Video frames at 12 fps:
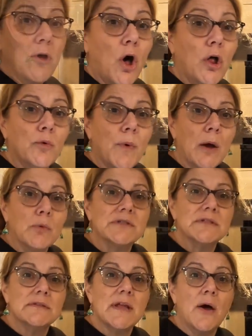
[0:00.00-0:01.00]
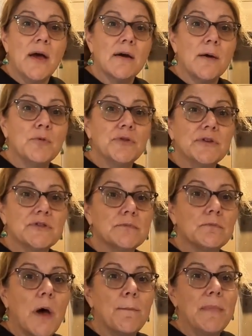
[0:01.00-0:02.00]
All the Rockwoods now come with
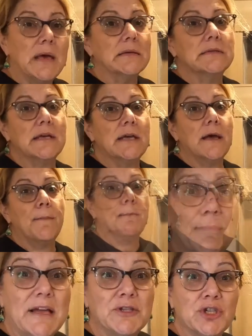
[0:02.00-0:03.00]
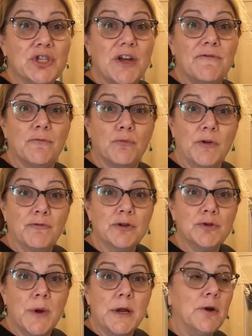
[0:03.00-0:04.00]
this amazing Magic Chef
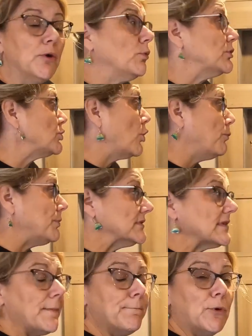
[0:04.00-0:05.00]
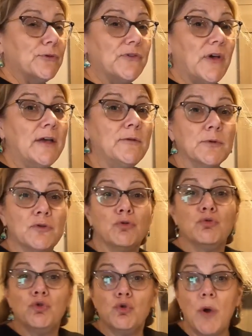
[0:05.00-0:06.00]
refrigerator, which opens on both sides, but
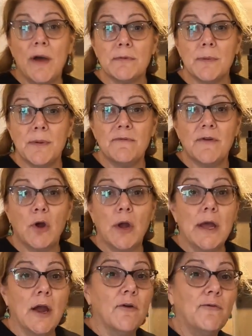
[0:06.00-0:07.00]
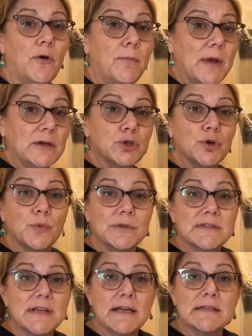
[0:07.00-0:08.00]
you do have to be very careful. Make sure one
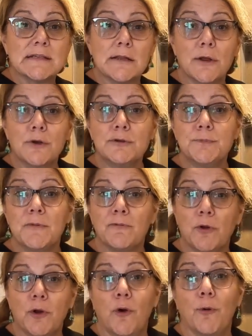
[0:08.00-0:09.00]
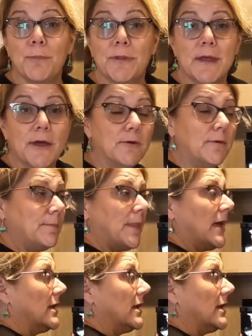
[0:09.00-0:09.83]
side is closed before you open the other.